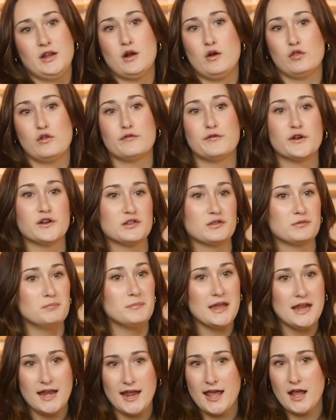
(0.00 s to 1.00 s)
you know, the first
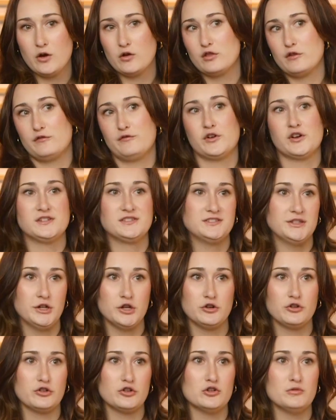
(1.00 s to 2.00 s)
meeting or the first
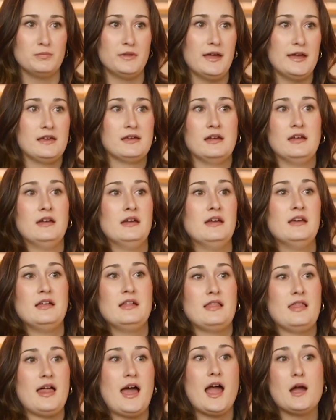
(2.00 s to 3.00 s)
dinner group, like
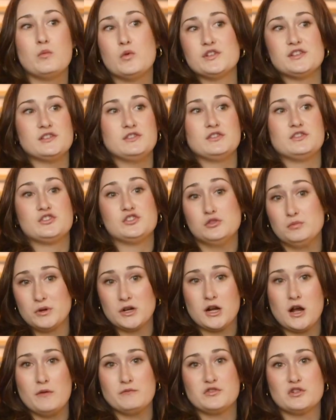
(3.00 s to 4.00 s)
I wasn't
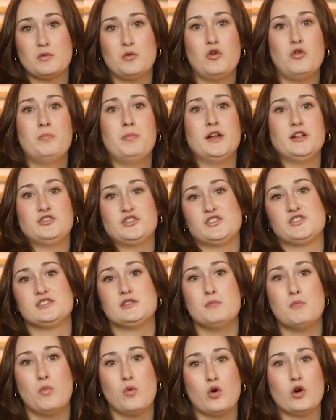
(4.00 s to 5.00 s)
super comfortable, but just
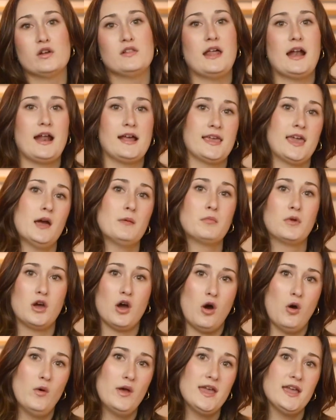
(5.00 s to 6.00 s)
the more that I kept
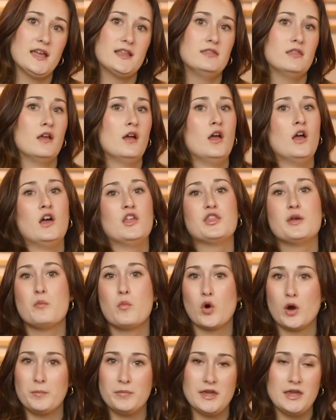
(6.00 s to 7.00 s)
going and the
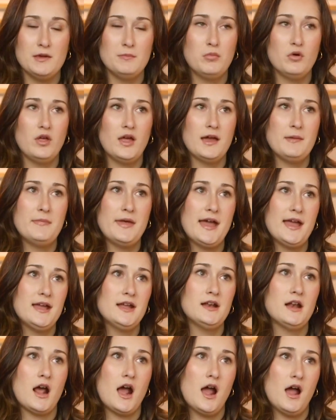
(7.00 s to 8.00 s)
more people I
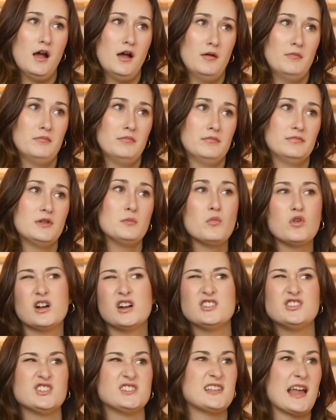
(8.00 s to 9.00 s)
met, the
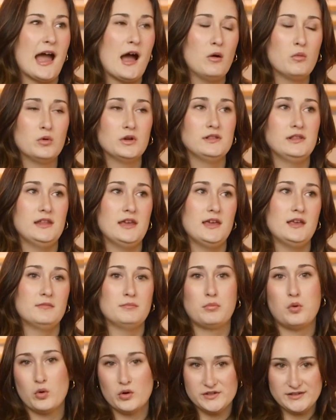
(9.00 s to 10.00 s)
more it just outwardly
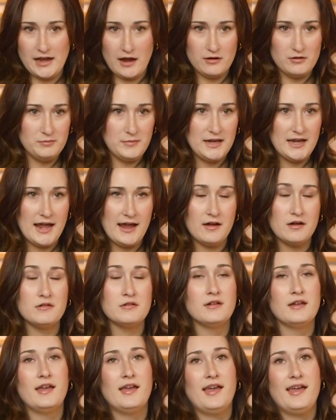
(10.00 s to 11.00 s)
pours out of me now.